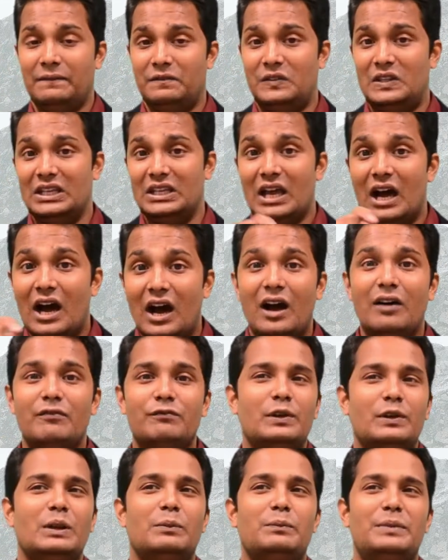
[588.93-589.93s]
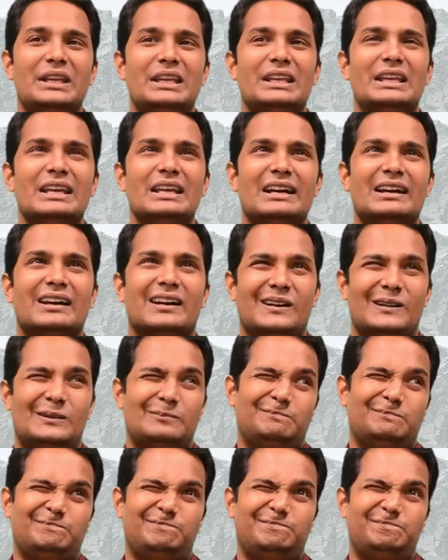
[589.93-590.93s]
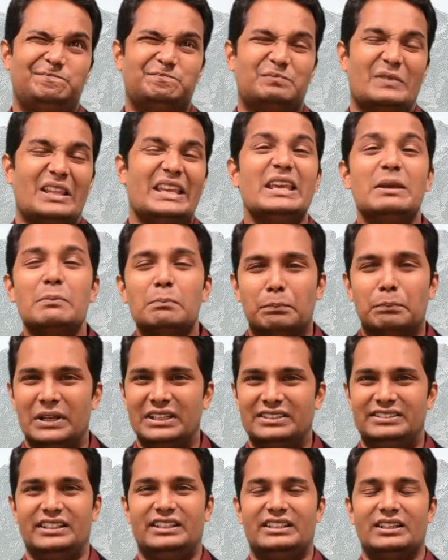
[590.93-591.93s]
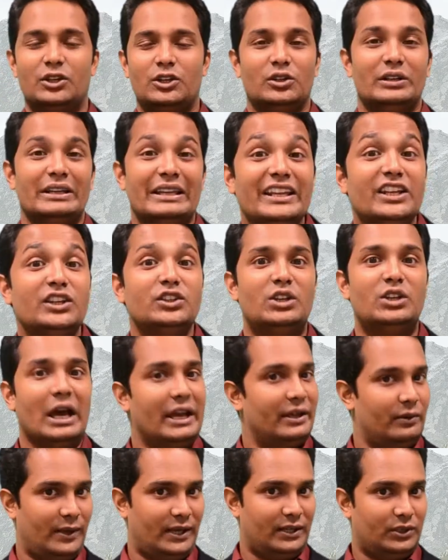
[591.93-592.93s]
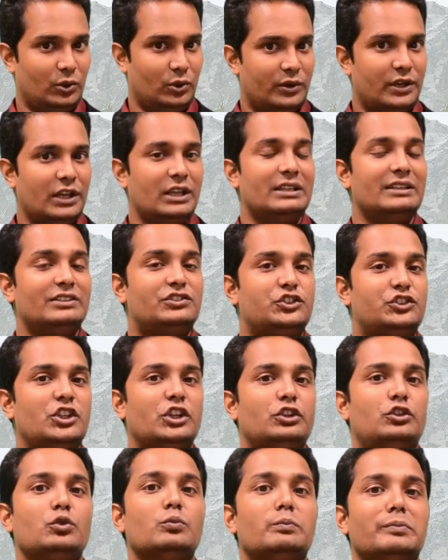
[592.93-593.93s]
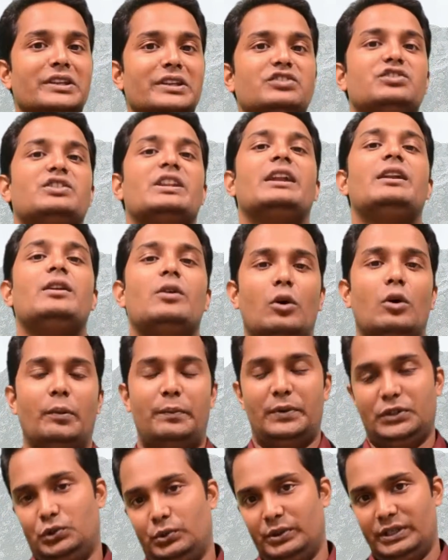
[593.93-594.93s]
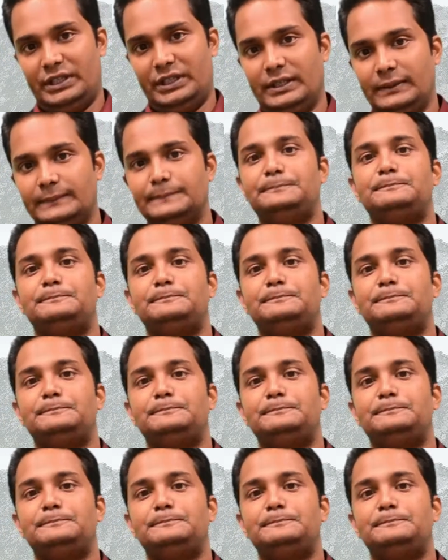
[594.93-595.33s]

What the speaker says: The harm will be implicit, indirect. Okay, it's just you missed an opportunity.